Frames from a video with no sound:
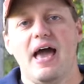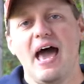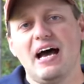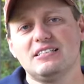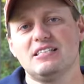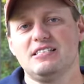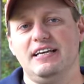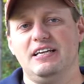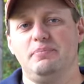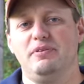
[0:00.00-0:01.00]
As I
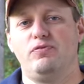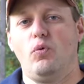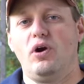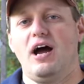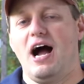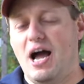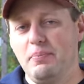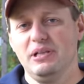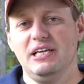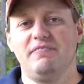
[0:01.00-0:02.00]
stated before, I
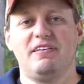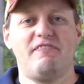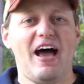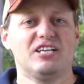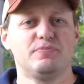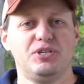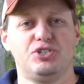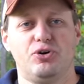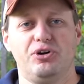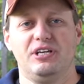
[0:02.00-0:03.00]
believe the vast
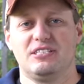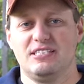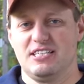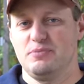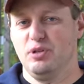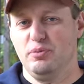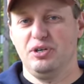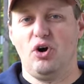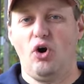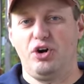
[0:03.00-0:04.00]
majority of
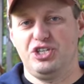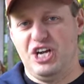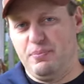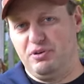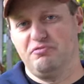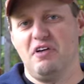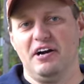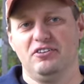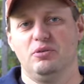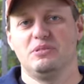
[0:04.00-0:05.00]
6mm arc chambered
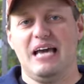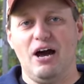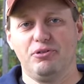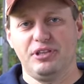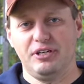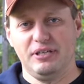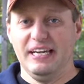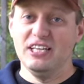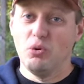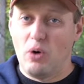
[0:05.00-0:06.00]
firearms out there
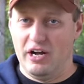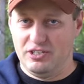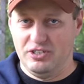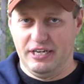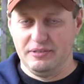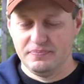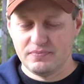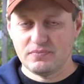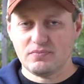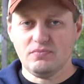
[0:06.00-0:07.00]
in the wild today
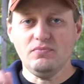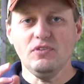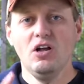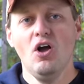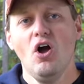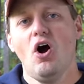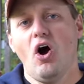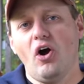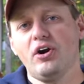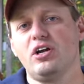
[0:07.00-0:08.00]

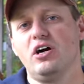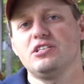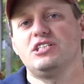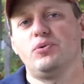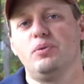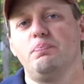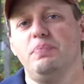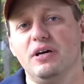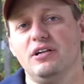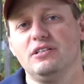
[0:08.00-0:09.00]
are guns that were
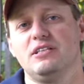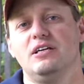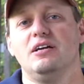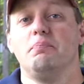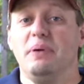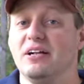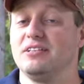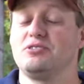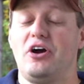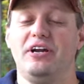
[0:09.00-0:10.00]
build,
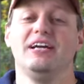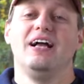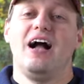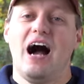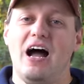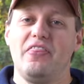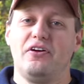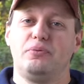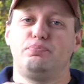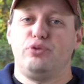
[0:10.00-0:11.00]
built sorry,
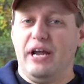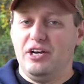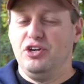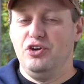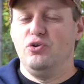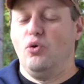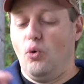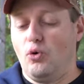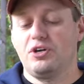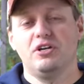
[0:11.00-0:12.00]
either brand new
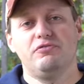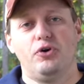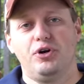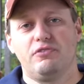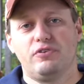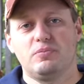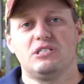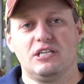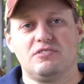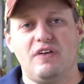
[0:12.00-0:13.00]
or converted from
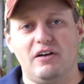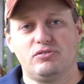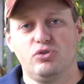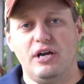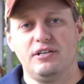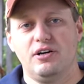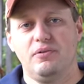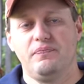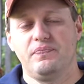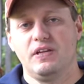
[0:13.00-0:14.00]
6.5 Grendel.